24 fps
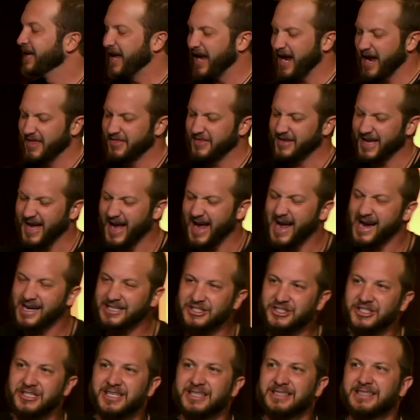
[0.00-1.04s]
and the
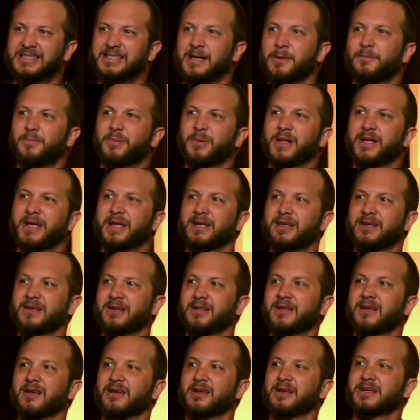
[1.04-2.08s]
action is simply
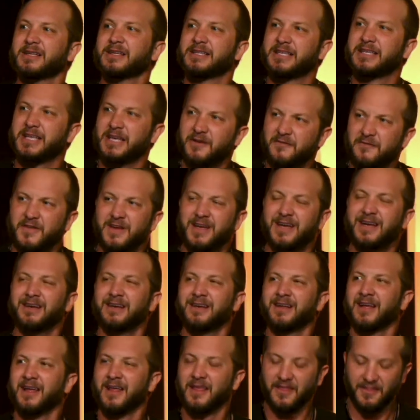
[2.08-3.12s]
giving
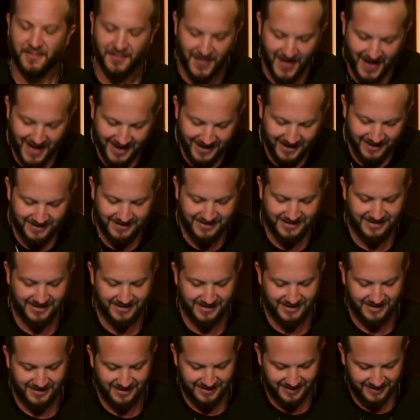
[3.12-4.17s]

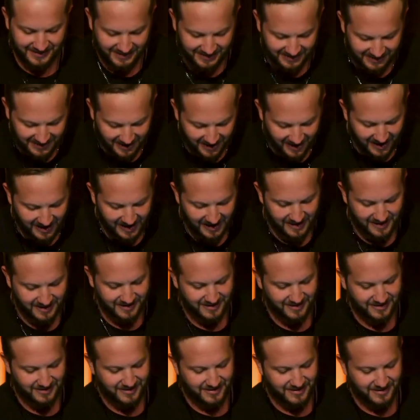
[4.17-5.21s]
thanks to God.
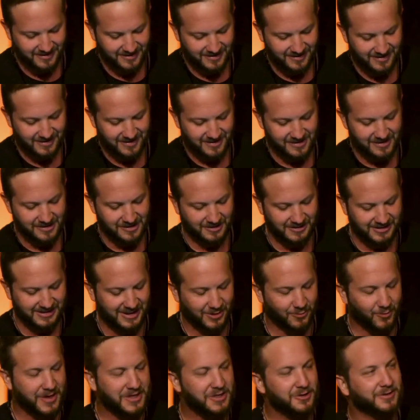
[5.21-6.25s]
You see,
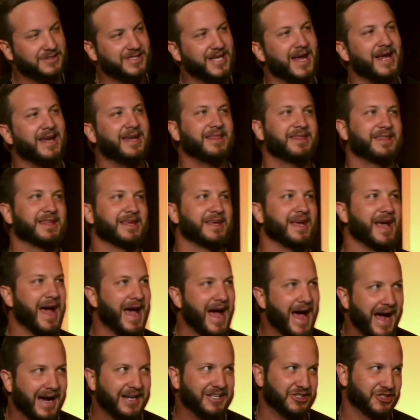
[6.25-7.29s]
when you take the
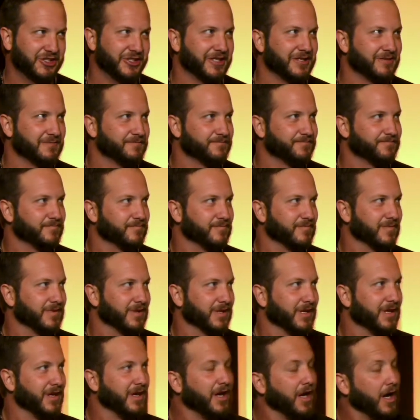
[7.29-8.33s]
action
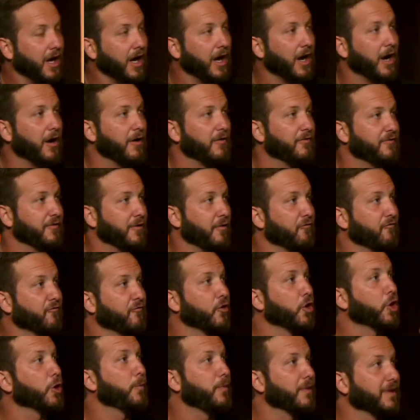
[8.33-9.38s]
of
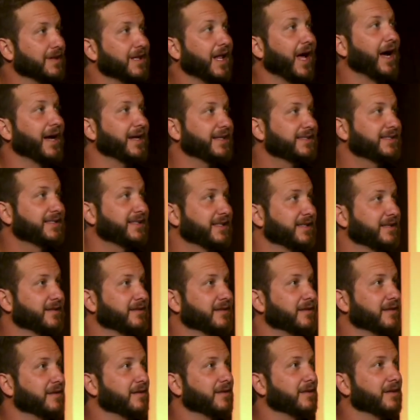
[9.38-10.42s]
verbalizing,
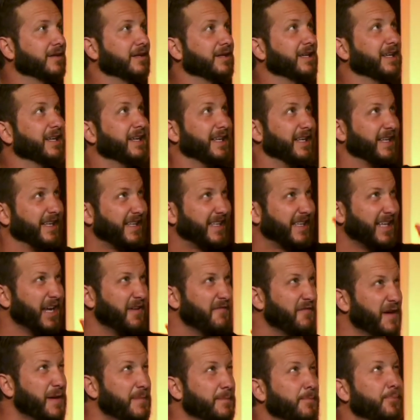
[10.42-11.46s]

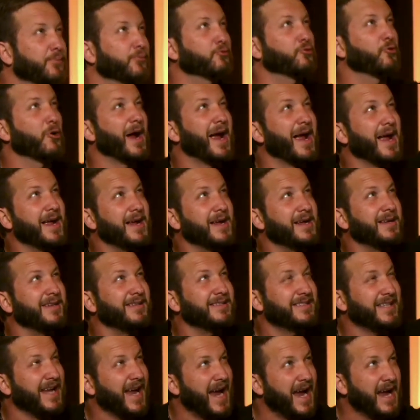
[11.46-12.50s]
giving
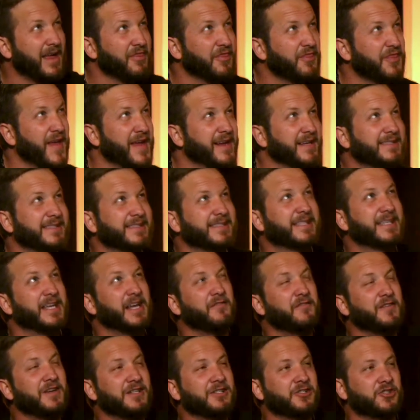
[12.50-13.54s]
praise and
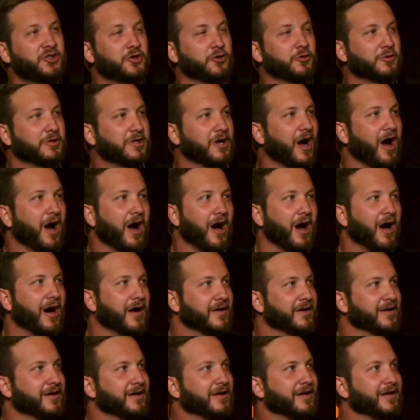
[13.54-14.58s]
thanksgiving to God,